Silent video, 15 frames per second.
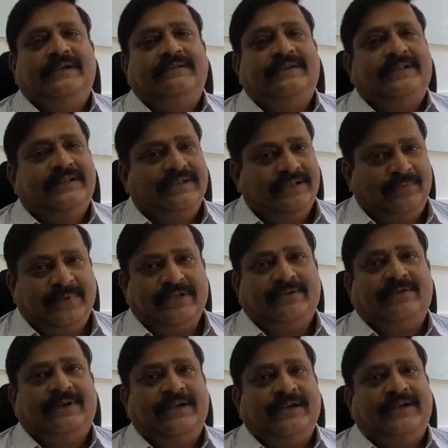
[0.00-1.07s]
which is
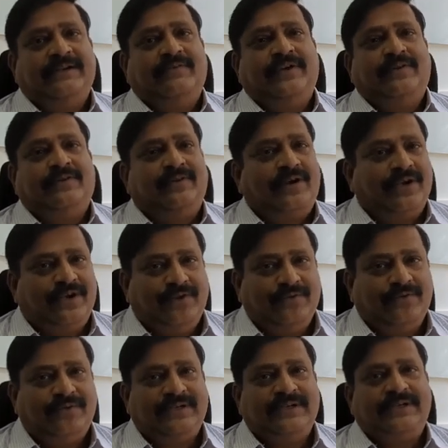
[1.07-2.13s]
GPS oriented, we could not
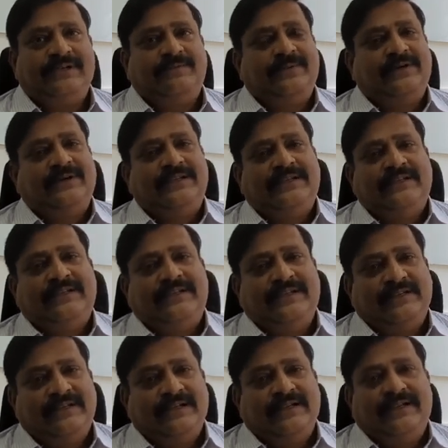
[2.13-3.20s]
use it because
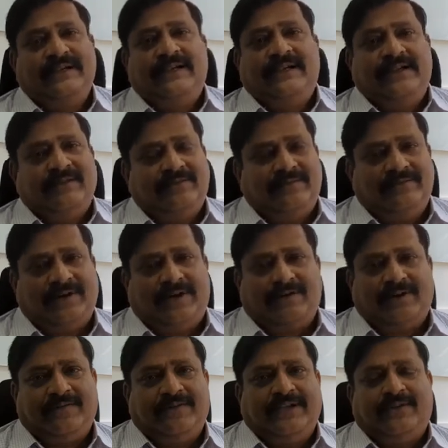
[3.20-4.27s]

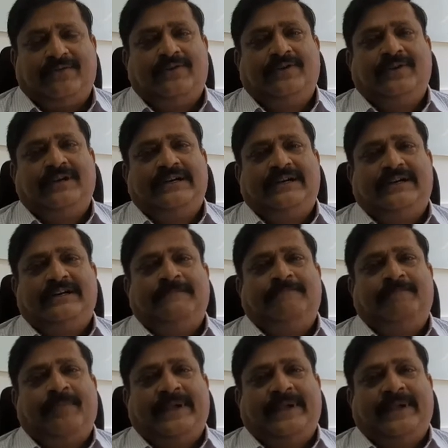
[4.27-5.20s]
out of their own